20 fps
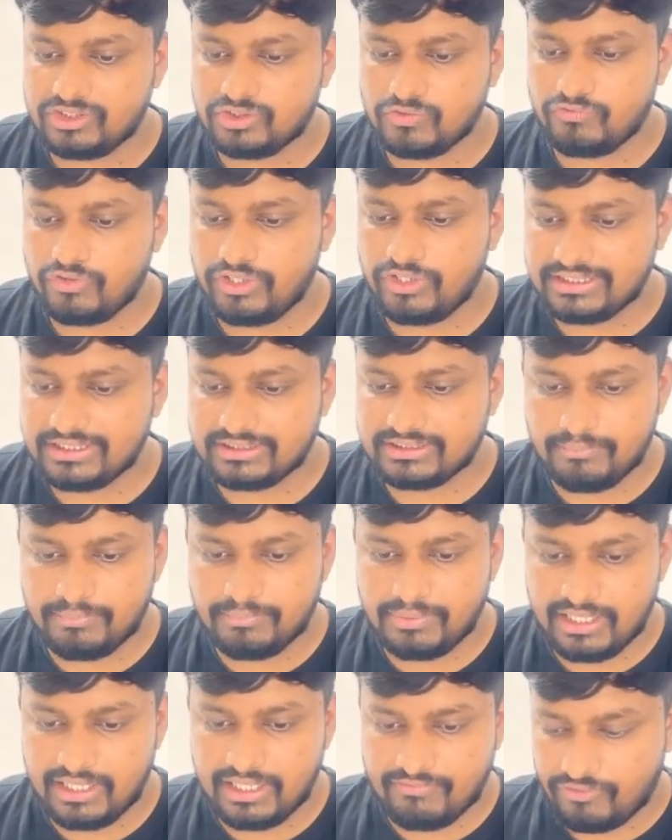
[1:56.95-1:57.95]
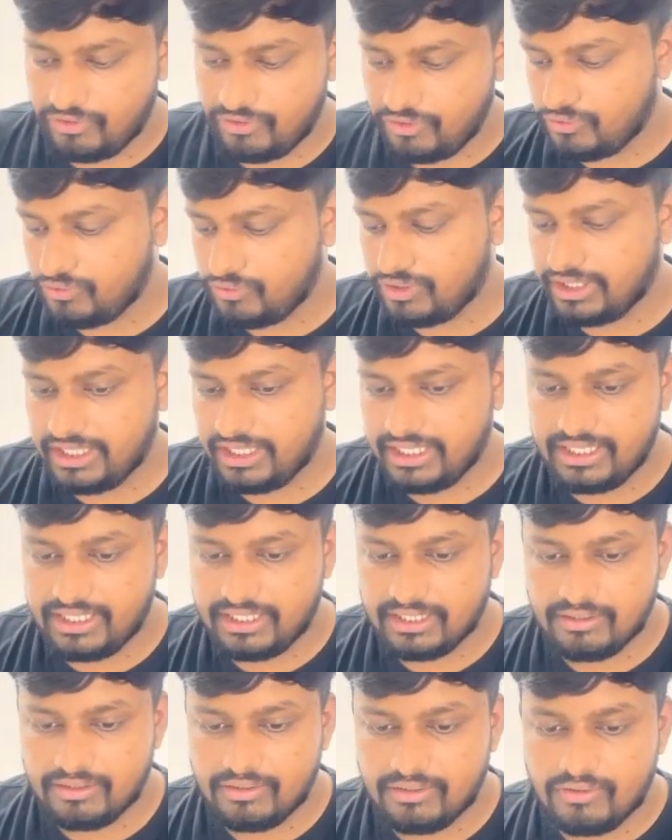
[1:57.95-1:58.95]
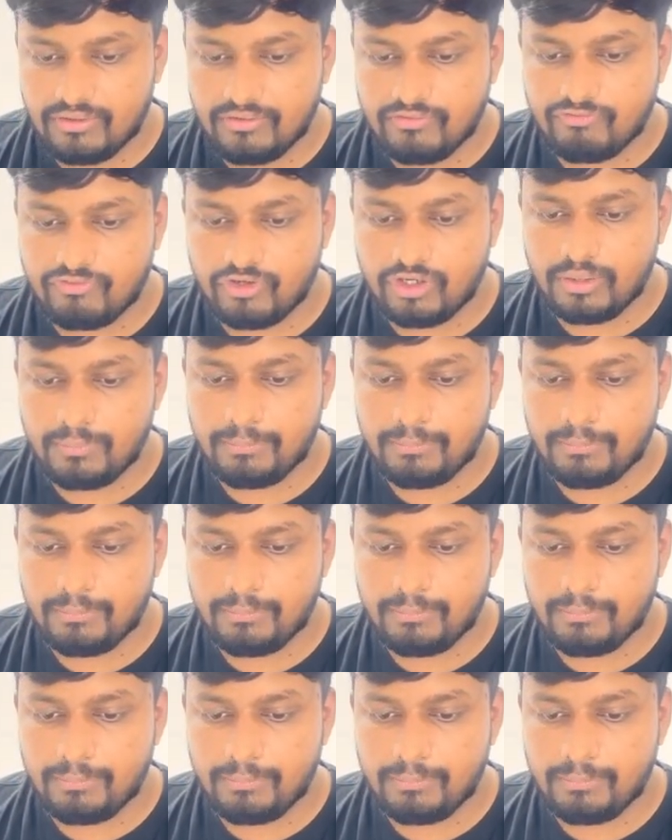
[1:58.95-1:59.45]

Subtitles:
So for example, I want to create for